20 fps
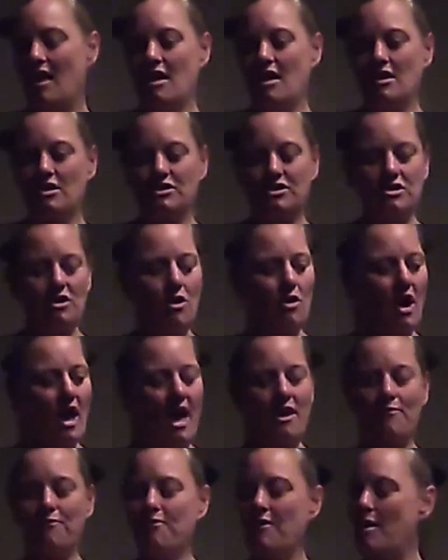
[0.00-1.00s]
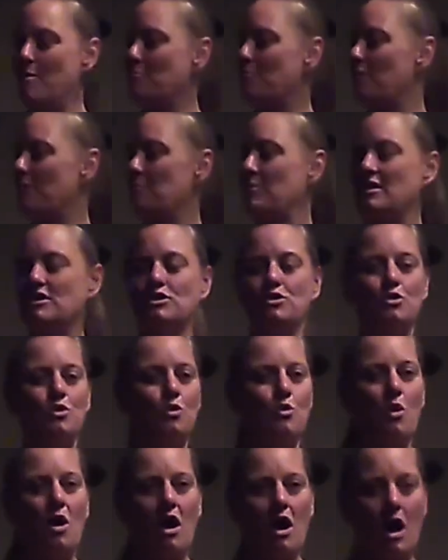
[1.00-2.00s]
So I had a friend bring me to
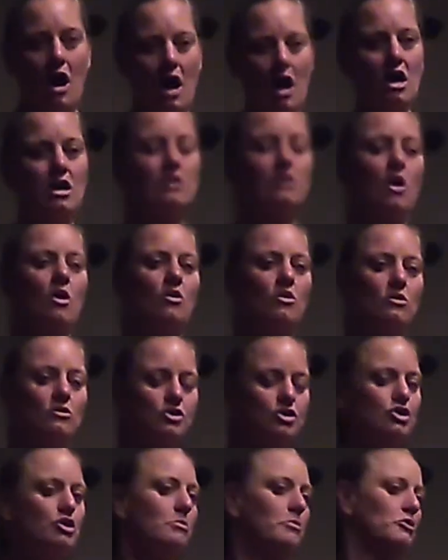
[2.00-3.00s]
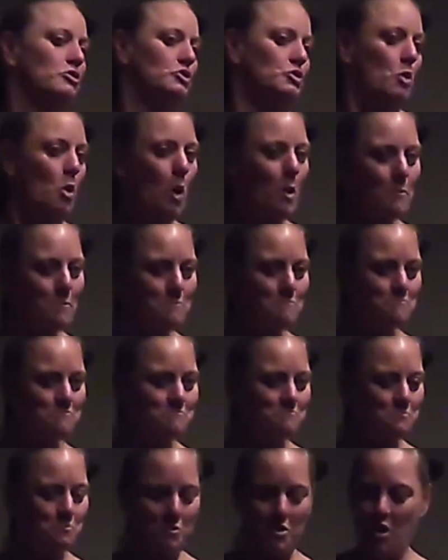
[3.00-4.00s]
a local superstore.
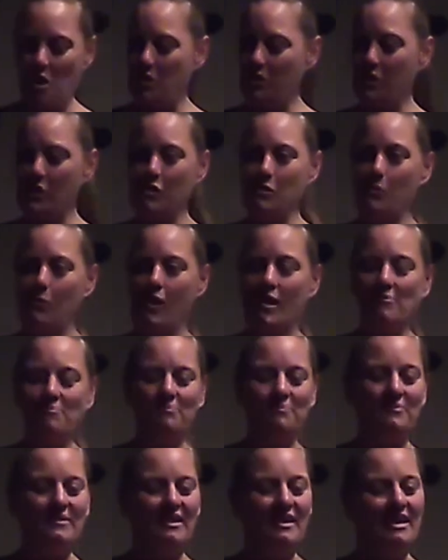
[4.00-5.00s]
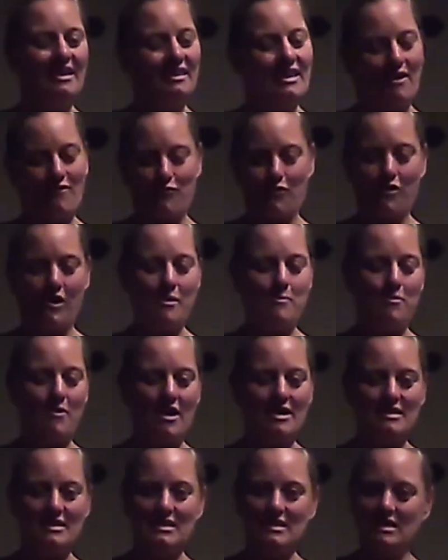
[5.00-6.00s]
We all know the one. Have great
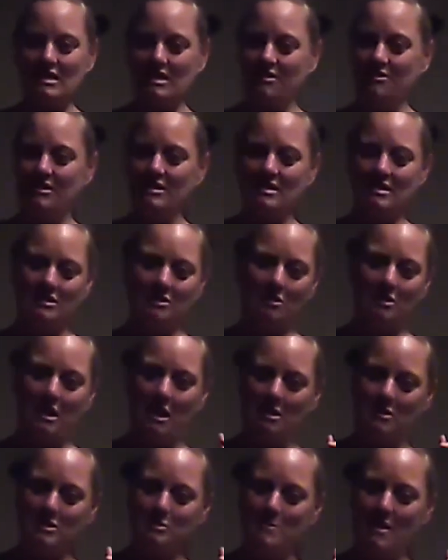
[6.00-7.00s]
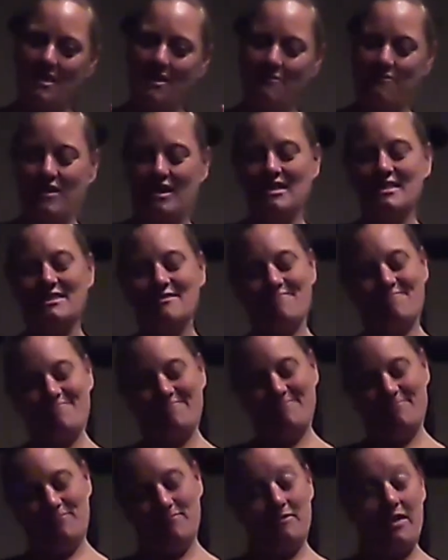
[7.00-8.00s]
prices, clearance, little yellow smiley face.
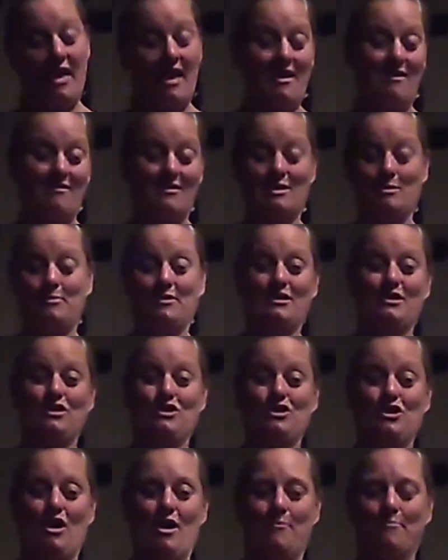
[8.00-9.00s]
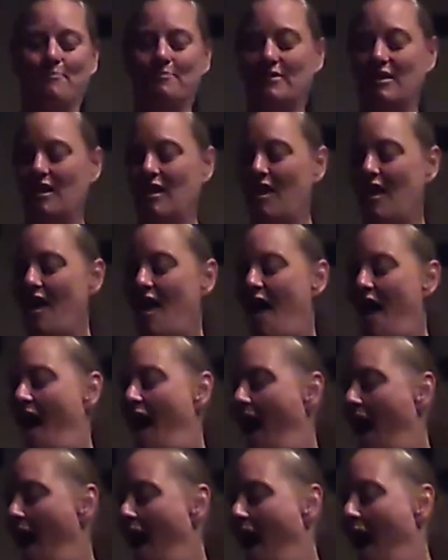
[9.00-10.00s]
Hey, it's a place to shop.
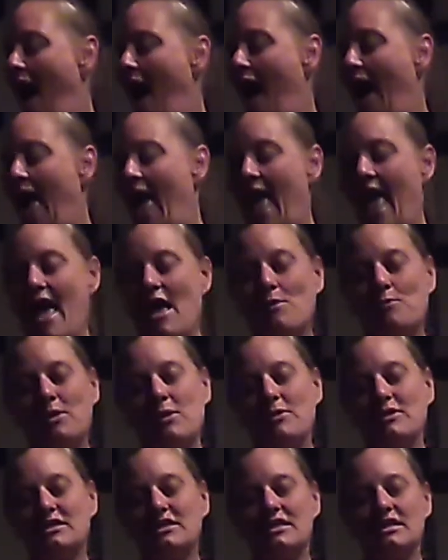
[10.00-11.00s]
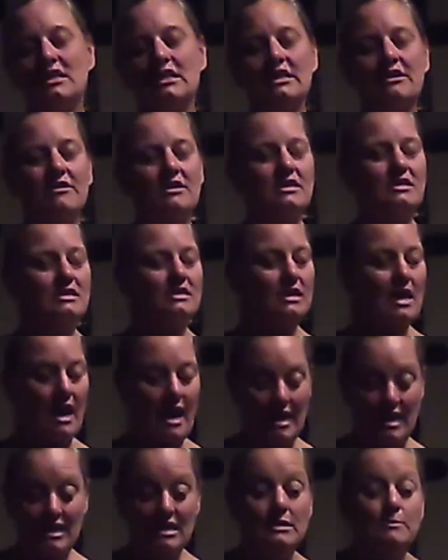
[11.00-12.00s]
And we went to the clearance, and I
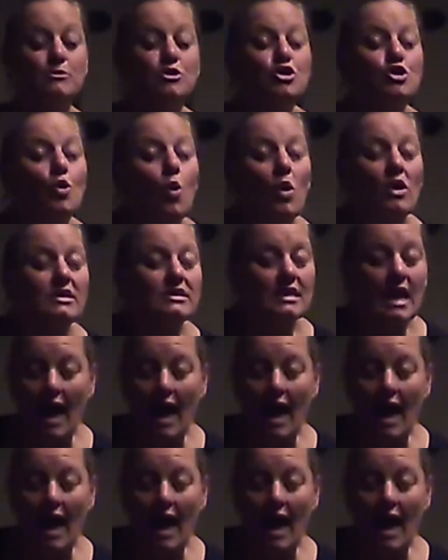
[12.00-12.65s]
needed some shorts.